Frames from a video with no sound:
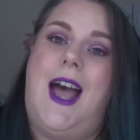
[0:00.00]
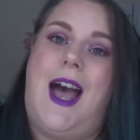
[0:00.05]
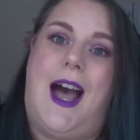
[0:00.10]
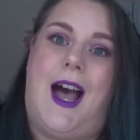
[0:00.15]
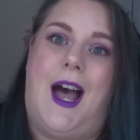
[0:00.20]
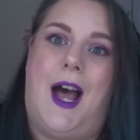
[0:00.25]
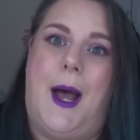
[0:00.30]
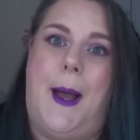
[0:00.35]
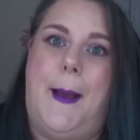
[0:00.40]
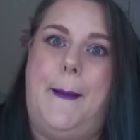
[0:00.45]

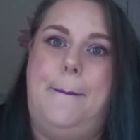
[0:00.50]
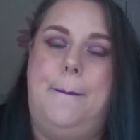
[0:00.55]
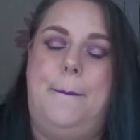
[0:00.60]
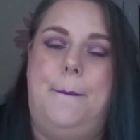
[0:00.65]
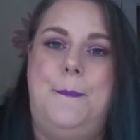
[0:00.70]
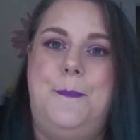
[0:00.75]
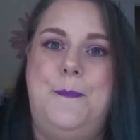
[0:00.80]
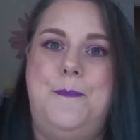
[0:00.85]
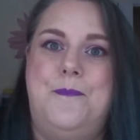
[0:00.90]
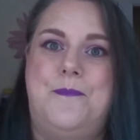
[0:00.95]

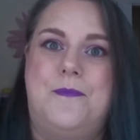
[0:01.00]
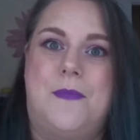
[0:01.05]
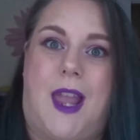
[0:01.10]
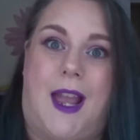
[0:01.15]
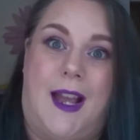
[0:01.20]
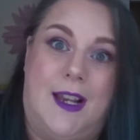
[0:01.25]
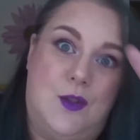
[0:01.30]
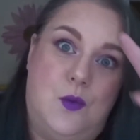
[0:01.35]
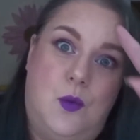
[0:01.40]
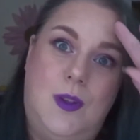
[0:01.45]
Um,
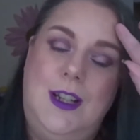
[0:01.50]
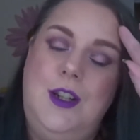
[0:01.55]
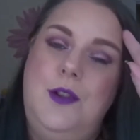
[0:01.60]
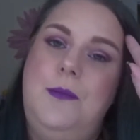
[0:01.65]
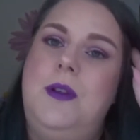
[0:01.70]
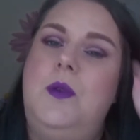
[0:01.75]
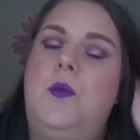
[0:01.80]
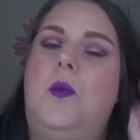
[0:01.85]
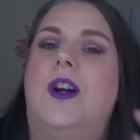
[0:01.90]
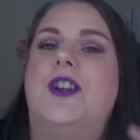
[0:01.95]
and will you
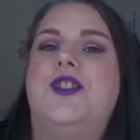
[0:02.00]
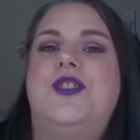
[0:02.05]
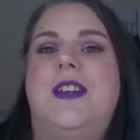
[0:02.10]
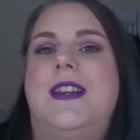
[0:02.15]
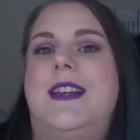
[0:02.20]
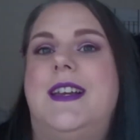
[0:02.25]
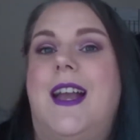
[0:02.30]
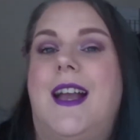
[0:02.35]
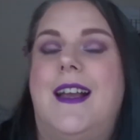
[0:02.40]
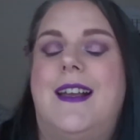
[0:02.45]
be
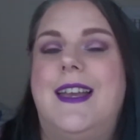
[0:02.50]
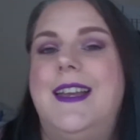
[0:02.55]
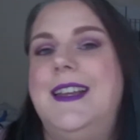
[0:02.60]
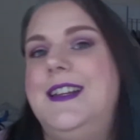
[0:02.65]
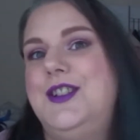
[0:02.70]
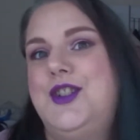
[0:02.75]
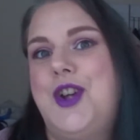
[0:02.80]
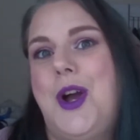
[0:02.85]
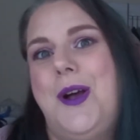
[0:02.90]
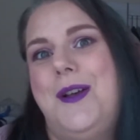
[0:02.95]
watching
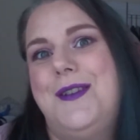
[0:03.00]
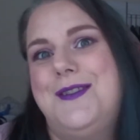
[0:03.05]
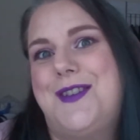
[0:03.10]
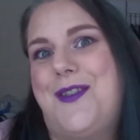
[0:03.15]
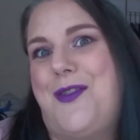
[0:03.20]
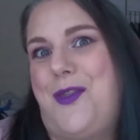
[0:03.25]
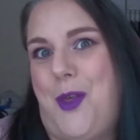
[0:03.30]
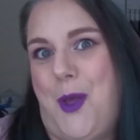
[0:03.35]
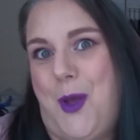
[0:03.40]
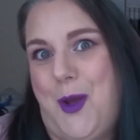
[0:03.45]
King Charles
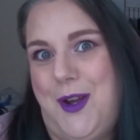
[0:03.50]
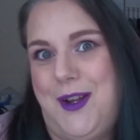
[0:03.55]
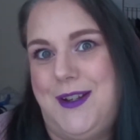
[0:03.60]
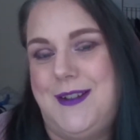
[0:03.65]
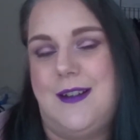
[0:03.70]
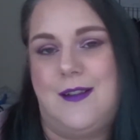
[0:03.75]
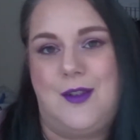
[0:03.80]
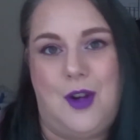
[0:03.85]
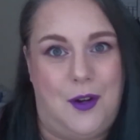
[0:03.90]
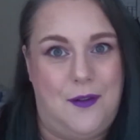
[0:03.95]
III
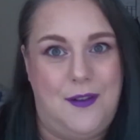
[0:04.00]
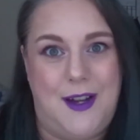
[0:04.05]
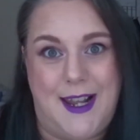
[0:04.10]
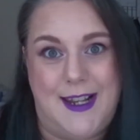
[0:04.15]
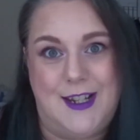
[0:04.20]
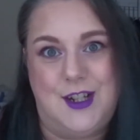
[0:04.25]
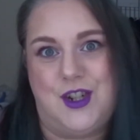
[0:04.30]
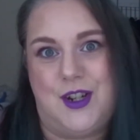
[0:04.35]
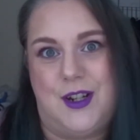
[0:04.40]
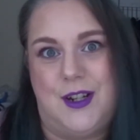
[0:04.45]

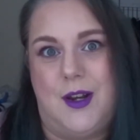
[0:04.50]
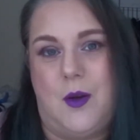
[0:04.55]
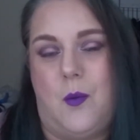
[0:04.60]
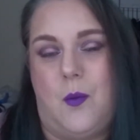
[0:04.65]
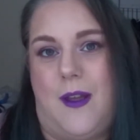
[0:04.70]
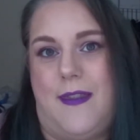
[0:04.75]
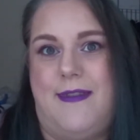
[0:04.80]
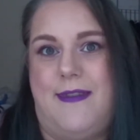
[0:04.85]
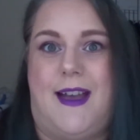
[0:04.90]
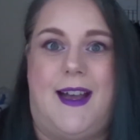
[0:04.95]
coronation
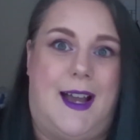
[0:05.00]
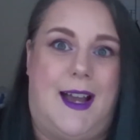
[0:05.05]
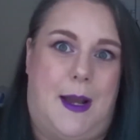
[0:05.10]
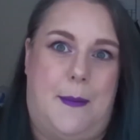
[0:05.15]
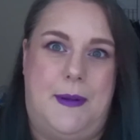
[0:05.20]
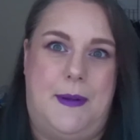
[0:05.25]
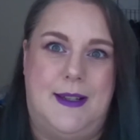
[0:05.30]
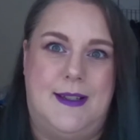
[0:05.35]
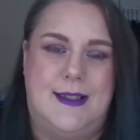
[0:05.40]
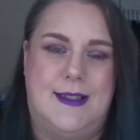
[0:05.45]
when that
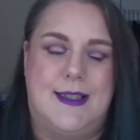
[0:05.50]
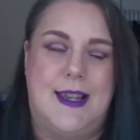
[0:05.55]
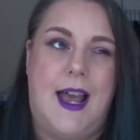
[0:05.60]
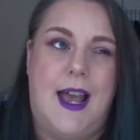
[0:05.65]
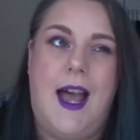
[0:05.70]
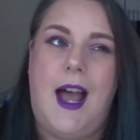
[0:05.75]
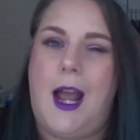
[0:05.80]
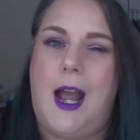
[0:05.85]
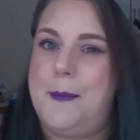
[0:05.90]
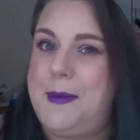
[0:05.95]
happens?
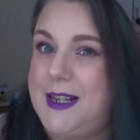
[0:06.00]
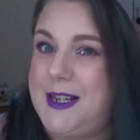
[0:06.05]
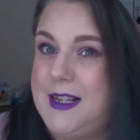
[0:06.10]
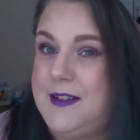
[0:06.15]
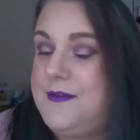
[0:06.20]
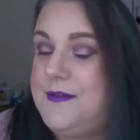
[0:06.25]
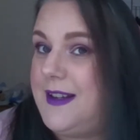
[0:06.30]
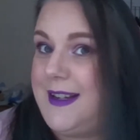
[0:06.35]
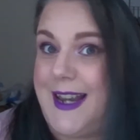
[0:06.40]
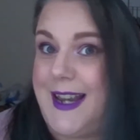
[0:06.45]
I
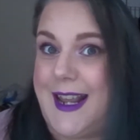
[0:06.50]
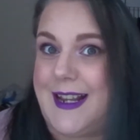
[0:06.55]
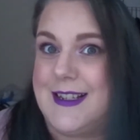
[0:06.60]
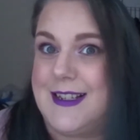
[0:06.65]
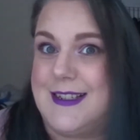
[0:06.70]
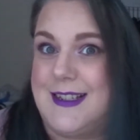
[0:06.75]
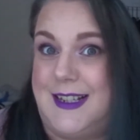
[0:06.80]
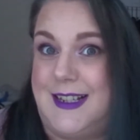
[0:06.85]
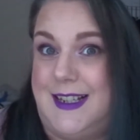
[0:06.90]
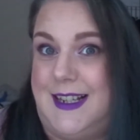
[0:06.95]
believe
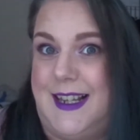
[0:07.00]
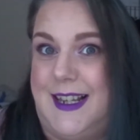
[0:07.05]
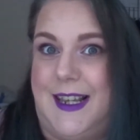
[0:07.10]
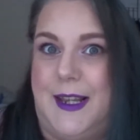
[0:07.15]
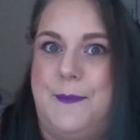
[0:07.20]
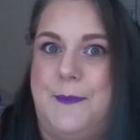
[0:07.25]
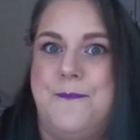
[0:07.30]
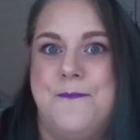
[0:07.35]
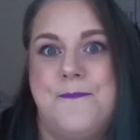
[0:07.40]
next year.